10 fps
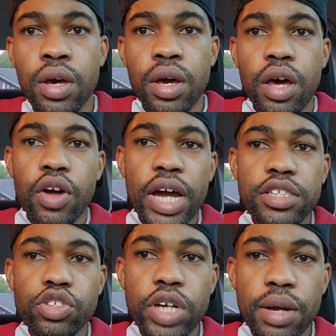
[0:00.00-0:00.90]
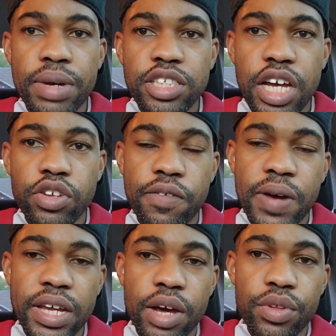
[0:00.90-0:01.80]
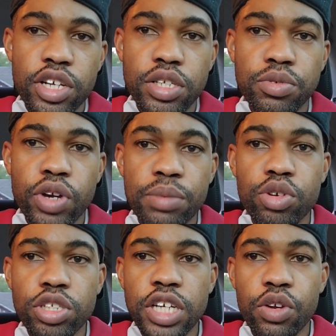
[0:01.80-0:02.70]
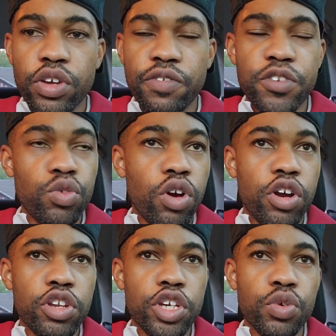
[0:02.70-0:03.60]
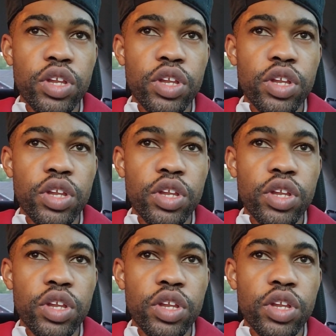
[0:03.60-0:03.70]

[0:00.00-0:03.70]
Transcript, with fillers: Hello guys, it's Dragon Man. Shout out to everybody out there. Subscribe to the channel if you are new.